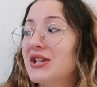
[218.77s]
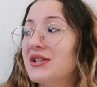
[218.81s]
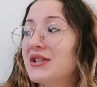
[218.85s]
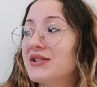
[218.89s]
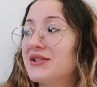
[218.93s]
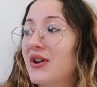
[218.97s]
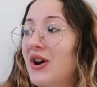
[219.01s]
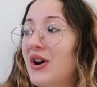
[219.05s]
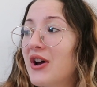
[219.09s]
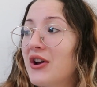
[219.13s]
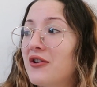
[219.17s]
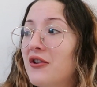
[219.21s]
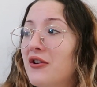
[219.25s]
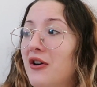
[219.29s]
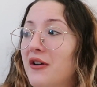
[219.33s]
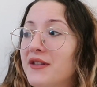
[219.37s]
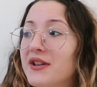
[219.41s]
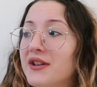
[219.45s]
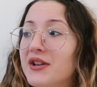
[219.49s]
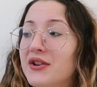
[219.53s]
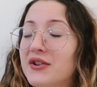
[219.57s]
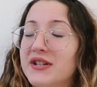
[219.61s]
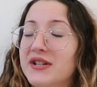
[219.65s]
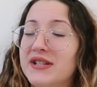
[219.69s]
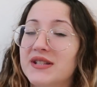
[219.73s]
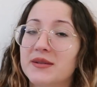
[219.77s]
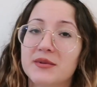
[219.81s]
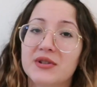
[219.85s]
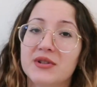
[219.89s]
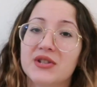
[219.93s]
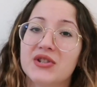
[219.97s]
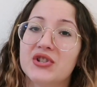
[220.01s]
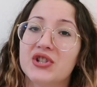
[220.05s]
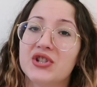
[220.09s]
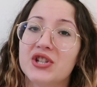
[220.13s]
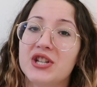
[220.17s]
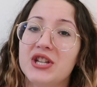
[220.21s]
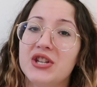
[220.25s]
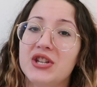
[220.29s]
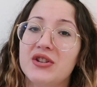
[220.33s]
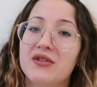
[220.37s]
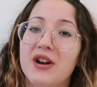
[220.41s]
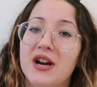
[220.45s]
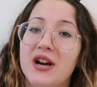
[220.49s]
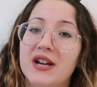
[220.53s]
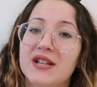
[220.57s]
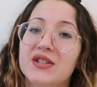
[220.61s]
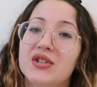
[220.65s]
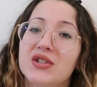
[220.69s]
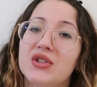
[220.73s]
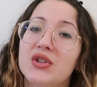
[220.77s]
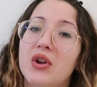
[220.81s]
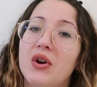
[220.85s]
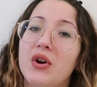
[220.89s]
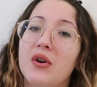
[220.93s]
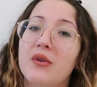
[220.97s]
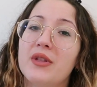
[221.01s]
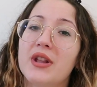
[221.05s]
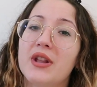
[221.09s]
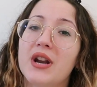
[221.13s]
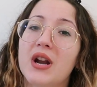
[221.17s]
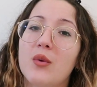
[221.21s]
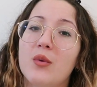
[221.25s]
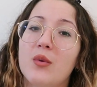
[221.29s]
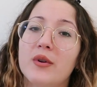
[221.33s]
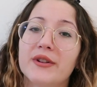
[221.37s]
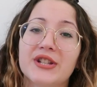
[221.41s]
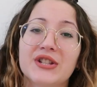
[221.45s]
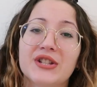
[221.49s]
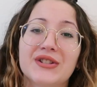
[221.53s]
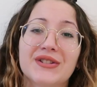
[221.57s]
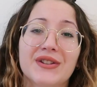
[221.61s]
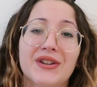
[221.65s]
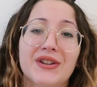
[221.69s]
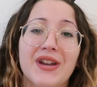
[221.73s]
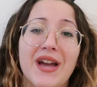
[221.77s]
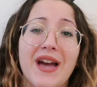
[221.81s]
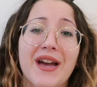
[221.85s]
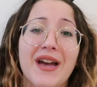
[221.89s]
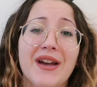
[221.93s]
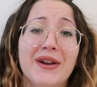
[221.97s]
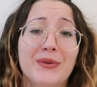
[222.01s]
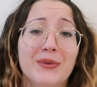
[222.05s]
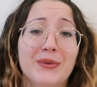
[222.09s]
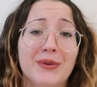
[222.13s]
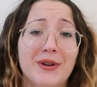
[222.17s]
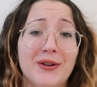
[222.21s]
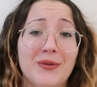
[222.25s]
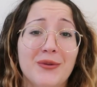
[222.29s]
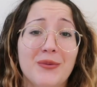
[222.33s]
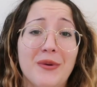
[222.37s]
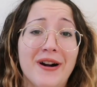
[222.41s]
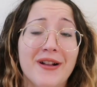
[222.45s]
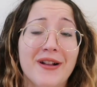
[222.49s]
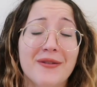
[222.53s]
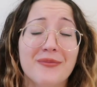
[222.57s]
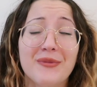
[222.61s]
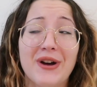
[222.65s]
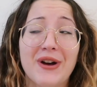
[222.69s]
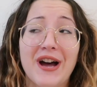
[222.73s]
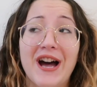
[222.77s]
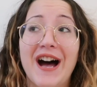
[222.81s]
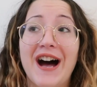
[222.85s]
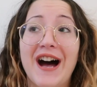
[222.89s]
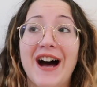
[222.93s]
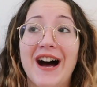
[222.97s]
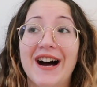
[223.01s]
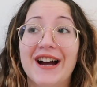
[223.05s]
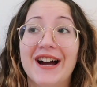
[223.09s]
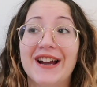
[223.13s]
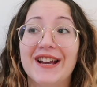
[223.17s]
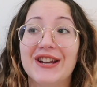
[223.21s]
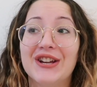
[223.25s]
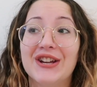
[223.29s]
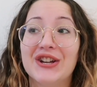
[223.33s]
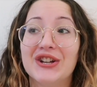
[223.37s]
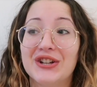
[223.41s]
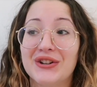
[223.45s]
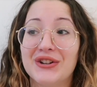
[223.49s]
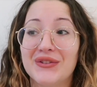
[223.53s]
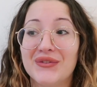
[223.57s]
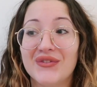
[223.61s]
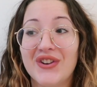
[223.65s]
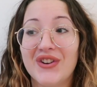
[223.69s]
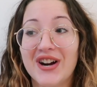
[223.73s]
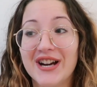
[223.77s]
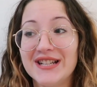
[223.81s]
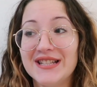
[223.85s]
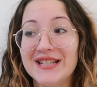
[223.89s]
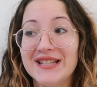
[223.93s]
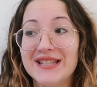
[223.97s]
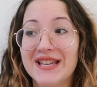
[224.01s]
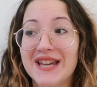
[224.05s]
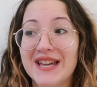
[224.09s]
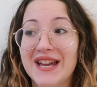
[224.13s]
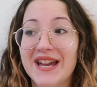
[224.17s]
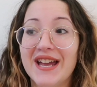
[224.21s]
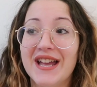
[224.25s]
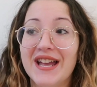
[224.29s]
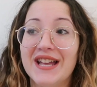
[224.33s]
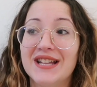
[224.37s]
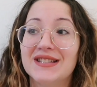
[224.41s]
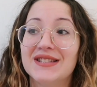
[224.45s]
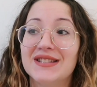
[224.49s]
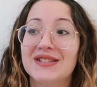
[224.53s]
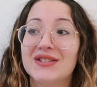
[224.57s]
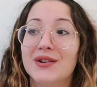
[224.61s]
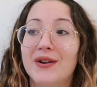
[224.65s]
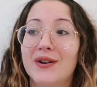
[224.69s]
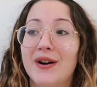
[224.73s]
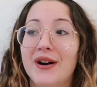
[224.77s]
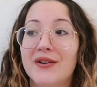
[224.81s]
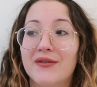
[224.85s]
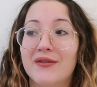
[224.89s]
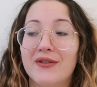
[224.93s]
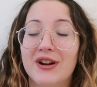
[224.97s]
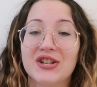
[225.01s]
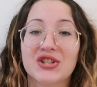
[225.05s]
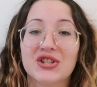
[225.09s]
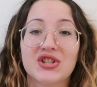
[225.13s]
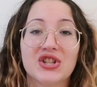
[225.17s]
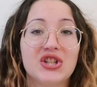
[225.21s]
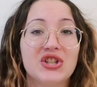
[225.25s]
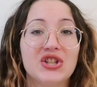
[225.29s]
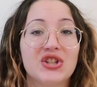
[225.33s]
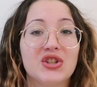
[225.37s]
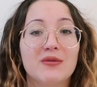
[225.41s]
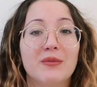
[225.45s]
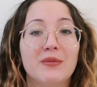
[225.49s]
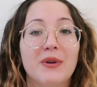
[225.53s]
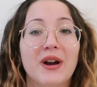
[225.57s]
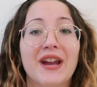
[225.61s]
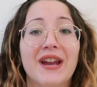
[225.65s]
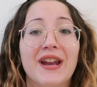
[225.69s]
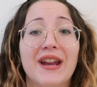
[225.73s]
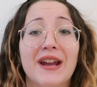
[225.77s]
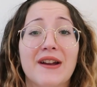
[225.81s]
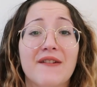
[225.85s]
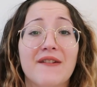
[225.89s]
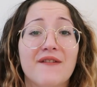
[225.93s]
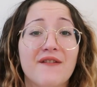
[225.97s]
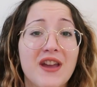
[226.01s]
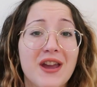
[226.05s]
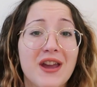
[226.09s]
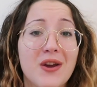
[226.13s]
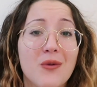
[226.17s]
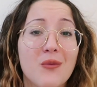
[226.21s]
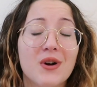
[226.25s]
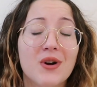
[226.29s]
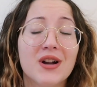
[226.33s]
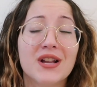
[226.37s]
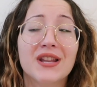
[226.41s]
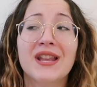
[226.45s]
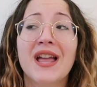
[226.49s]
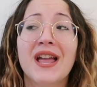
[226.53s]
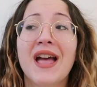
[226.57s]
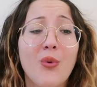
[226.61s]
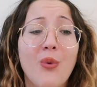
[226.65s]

So I got the Christmas tree. You guys know that I wanted to get a real one, but I couldn't find it, and so I rushed into buying a fake one.